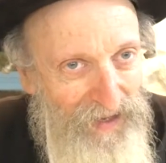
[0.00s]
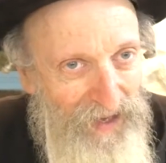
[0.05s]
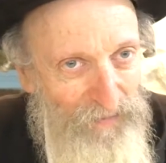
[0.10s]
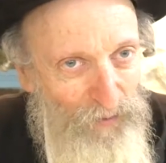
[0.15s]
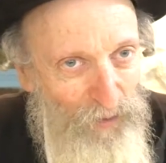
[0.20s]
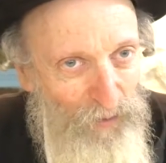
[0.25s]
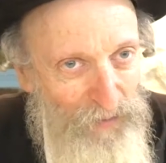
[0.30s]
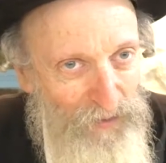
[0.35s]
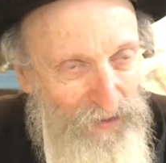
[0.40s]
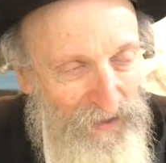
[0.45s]
it
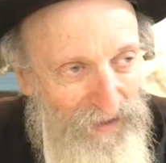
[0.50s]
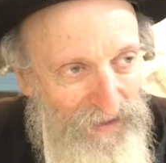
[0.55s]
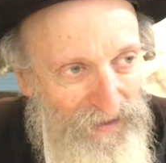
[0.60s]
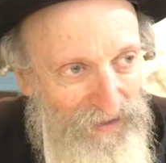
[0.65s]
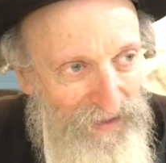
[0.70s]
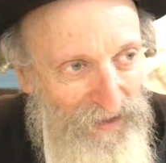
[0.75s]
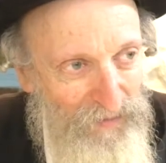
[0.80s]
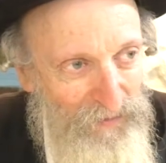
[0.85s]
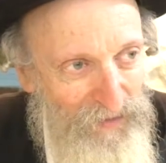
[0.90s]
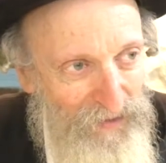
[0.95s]
over as
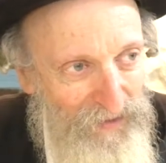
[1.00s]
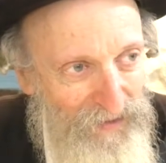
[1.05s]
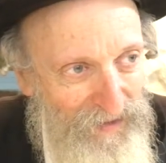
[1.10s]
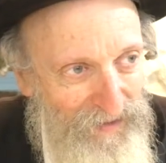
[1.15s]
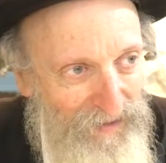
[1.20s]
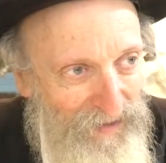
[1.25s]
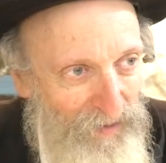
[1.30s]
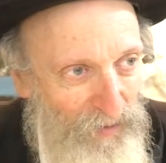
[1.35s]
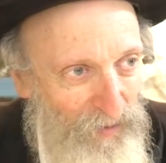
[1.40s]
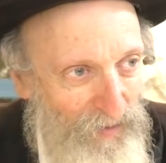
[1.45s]
a gift to
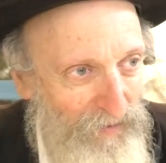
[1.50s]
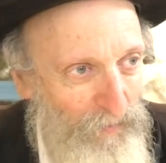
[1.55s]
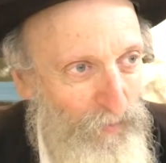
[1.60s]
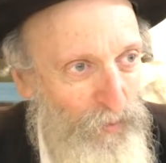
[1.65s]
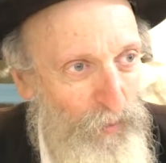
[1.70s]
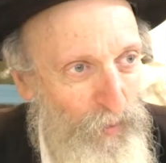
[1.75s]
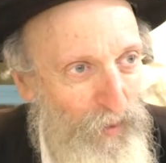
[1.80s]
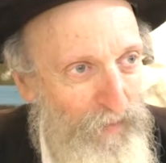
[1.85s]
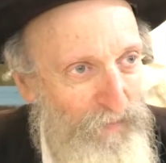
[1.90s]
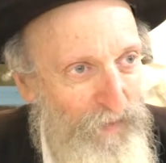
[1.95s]

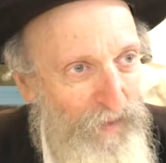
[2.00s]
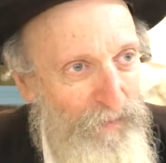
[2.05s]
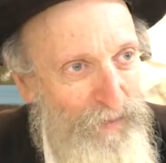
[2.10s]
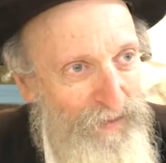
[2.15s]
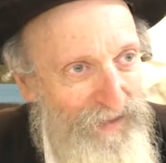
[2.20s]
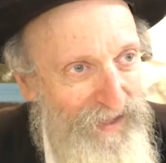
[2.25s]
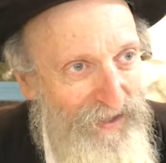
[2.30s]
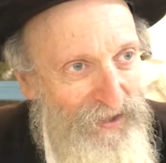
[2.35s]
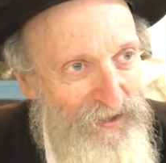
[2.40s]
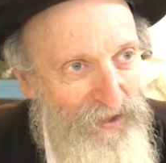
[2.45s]
do me a favor
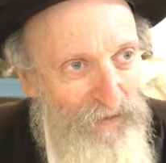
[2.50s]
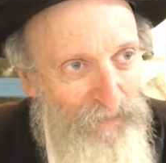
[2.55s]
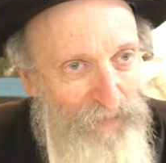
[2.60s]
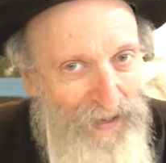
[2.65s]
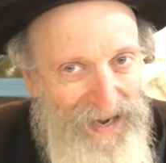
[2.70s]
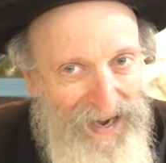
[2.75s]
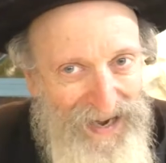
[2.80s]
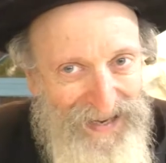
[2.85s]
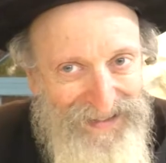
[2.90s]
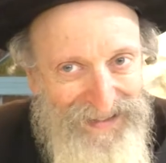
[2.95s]
and take this off my
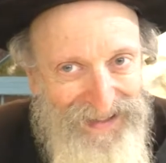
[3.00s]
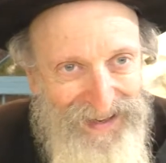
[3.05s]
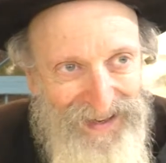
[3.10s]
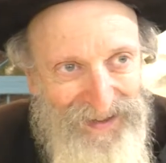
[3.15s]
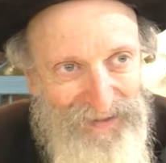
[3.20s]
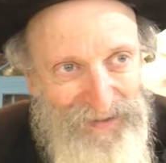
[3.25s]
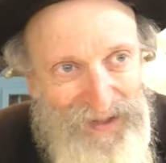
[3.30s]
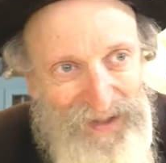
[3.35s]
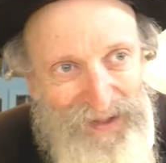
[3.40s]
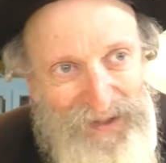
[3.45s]
hands, that kind
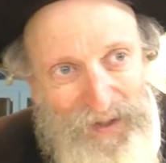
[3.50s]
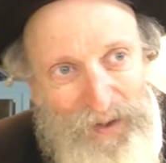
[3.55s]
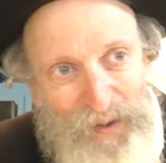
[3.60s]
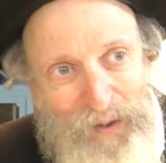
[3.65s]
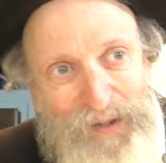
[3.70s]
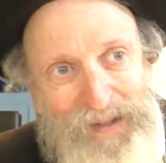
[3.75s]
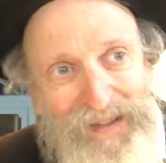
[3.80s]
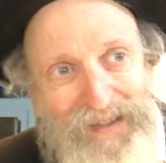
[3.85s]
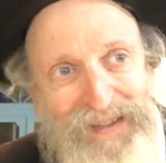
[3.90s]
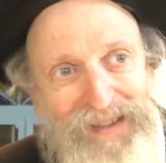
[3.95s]
of thing. So
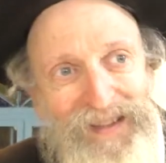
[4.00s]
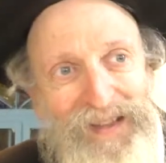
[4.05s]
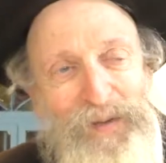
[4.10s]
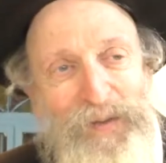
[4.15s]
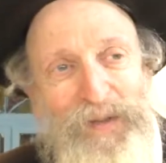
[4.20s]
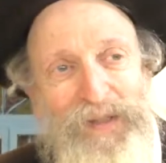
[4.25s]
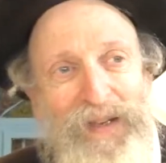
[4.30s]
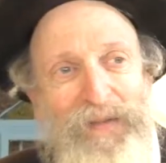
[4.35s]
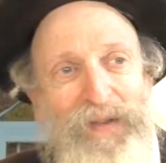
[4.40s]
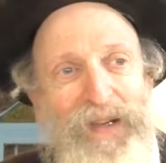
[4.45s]
he
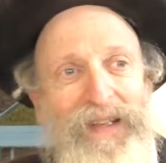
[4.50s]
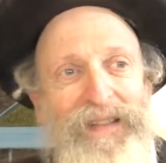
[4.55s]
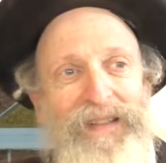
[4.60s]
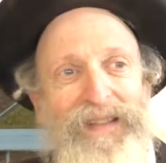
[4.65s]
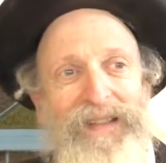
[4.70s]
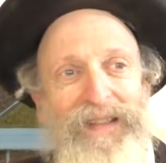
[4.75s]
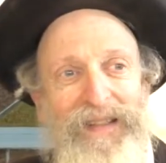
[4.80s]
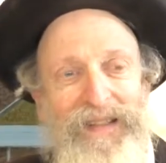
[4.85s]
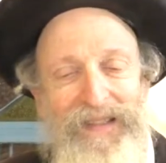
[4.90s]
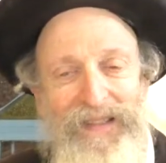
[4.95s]
was giving it
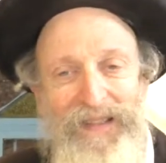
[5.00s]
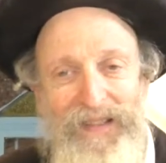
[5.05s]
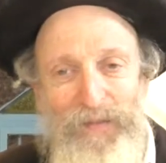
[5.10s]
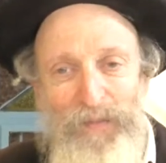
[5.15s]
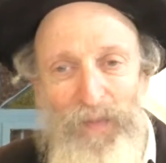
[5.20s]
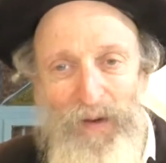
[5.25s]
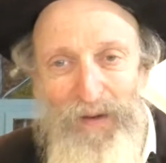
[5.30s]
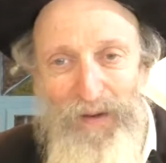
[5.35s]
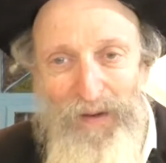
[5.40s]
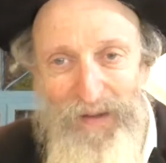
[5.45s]
to this
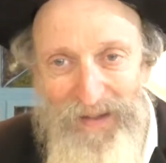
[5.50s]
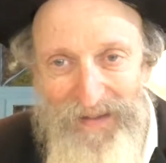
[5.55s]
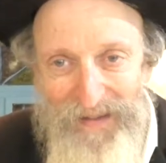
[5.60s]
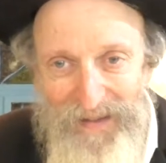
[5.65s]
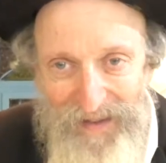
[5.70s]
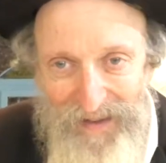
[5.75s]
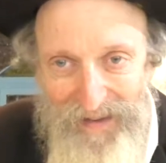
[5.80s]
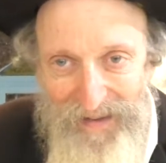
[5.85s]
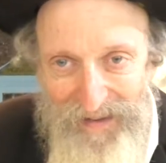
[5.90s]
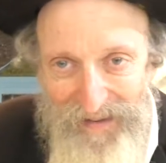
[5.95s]
bacher as
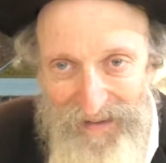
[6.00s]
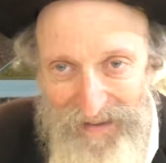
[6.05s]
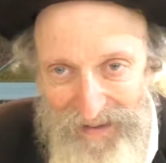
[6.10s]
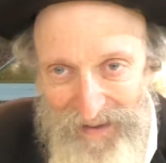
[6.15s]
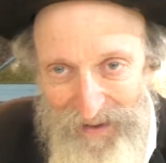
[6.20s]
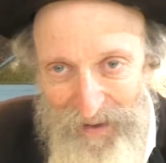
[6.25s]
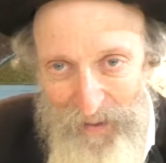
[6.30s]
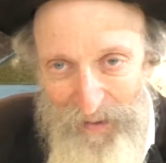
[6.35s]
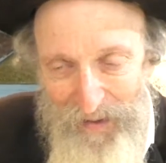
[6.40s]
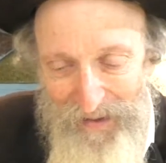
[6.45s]

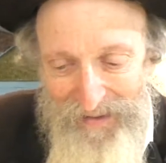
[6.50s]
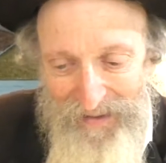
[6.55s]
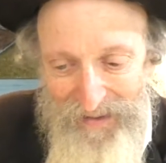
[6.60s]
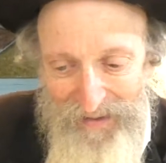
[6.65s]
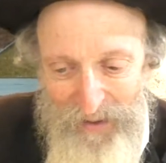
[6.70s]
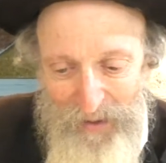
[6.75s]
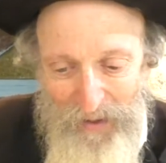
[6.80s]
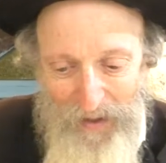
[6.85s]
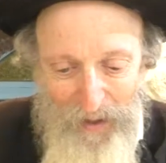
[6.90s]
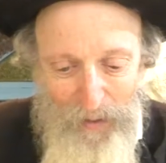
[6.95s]
that
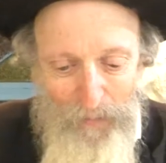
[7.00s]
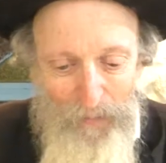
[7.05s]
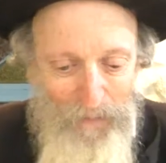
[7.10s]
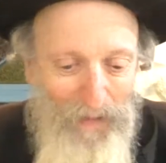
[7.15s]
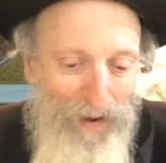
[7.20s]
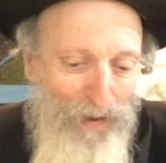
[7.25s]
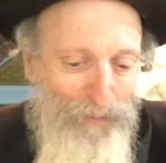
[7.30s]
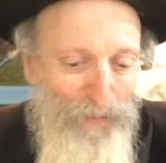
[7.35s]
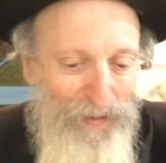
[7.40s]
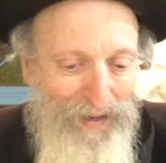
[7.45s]
he should help him
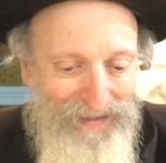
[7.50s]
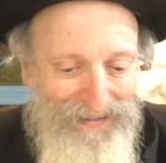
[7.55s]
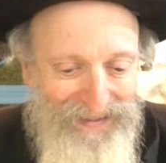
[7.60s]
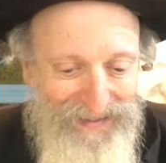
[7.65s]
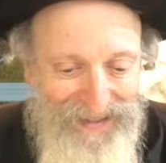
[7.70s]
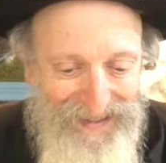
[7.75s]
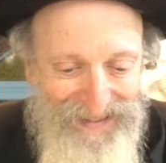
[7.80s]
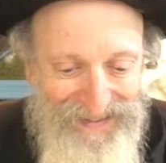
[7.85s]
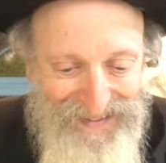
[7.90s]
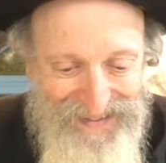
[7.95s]
out by
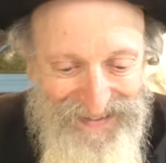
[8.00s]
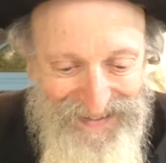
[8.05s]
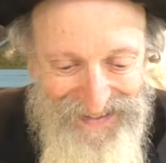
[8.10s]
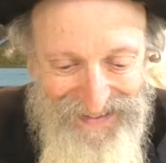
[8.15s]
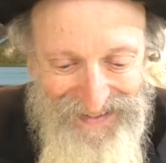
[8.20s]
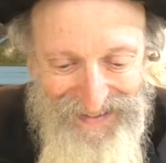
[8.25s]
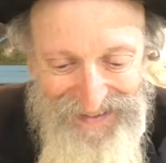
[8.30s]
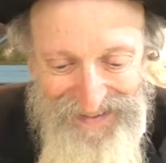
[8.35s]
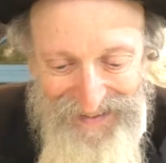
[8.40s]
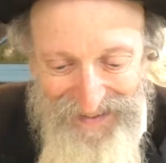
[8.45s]
taking
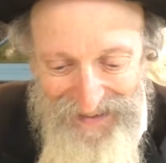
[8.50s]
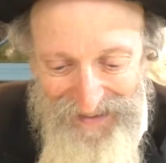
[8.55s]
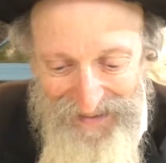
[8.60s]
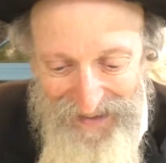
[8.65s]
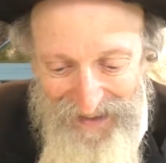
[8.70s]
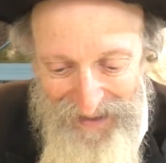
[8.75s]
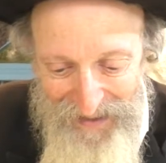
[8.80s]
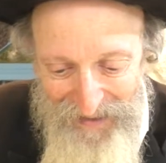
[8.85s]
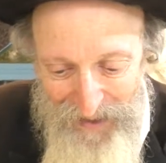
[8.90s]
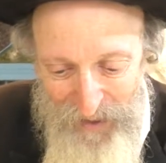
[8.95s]

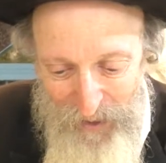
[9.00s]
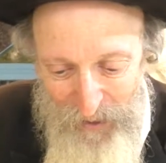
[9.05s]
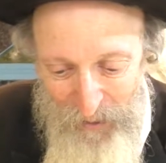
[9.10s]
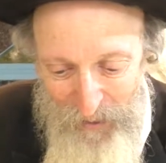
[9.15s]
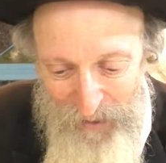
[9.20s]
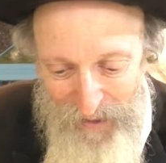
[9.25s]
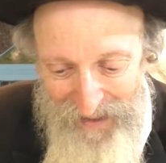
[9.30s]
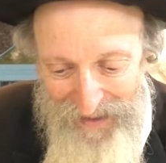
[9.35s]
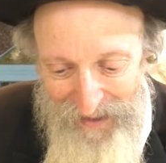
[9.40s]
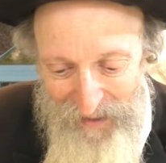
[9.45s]
these
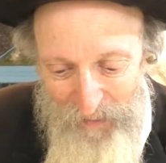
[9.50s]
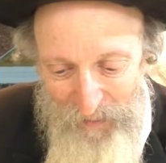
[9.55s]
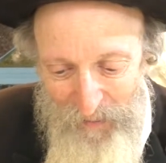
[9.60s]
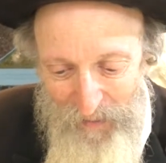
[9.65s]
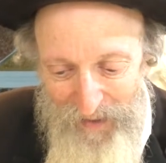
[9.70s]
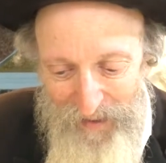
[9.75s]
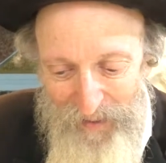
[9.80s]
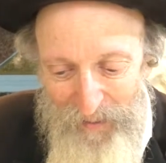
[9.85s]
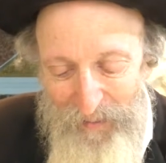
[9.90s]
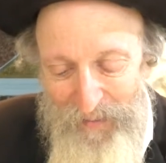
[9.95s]
shoes that didn't
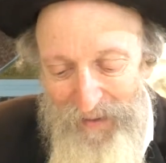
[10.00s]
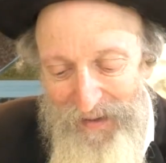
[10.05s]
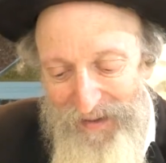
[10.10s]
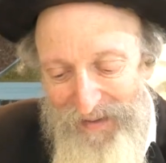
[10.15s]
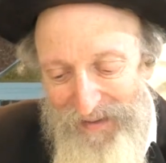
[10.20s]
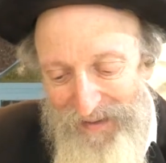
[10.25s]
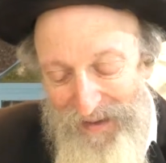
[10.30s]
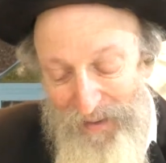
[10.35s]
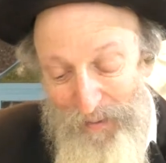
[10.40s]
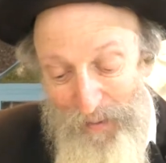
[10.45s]
fit him.
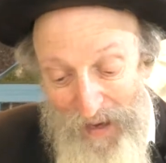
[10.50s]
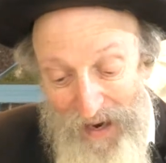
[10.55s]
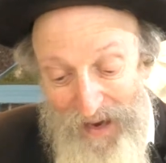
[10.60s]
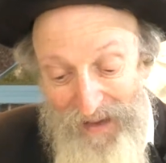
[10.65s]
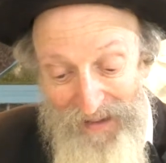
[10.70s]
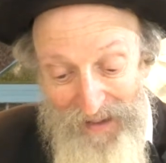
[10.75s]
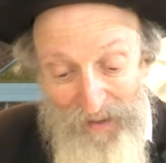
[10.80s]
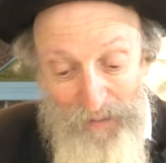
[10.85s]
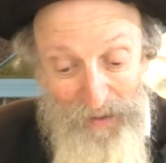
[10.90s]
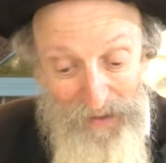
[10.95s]
In
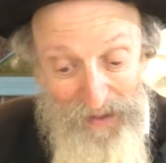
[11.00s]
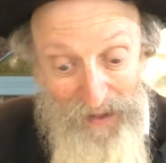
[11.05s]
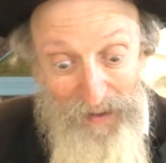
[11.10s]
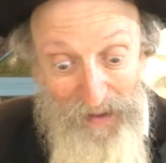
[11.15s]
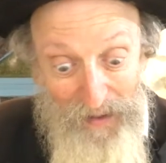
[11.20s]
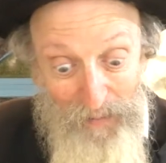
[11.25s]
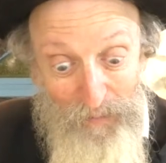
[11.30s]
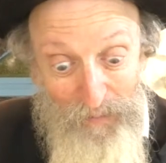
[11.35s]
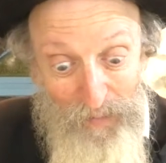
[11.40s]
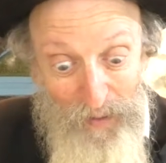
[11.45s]
reality, he
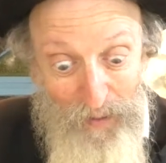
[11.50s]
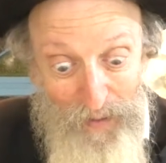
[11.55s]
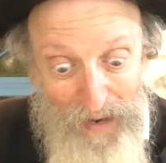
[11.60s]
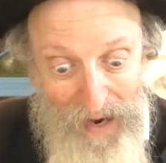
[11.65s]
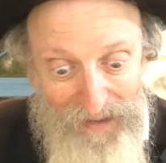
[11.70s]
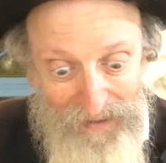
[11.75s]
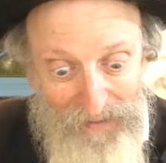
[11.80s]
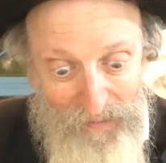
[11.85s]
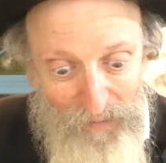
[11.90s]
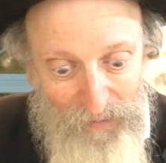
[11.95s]
had
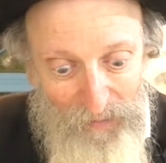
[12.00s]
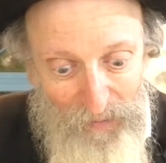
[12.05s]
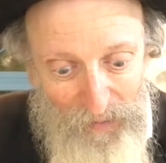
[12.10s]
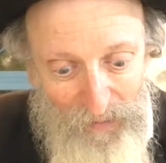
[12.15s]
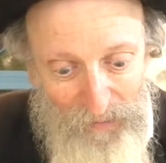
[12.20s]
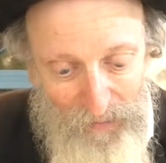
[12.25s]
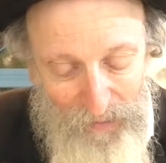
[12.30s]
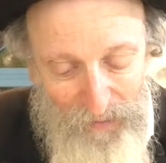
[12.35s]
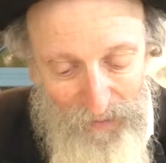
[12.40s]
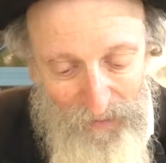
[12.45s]
got them for
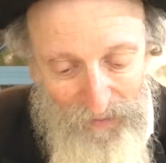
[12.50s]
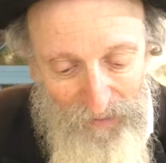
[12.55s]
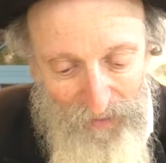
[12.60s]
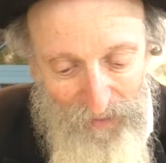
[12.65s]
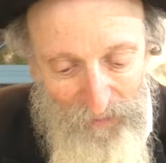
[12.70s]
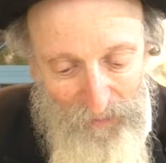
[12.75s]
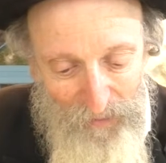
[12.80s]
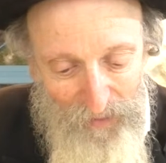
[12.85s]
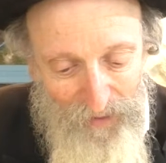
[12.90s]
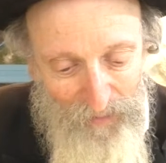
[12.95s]

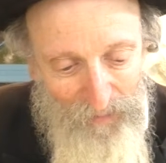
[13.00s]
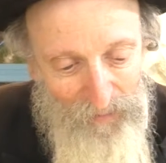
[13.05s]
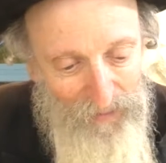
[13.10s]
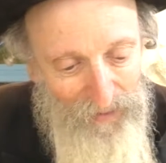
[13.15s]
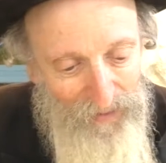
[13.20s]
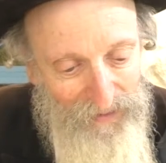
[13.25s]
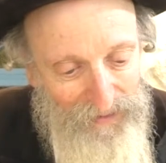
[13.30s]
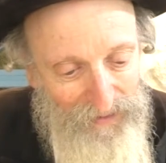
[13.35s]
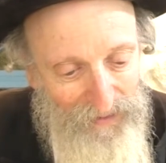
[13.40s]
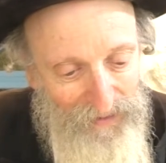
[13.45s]
him
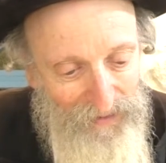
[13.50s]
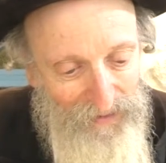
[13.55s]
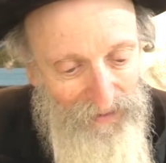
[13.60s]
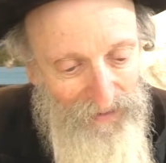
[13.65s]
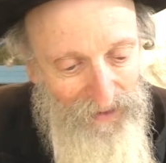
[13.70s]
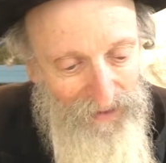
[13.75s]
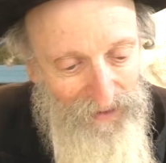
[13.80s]
as a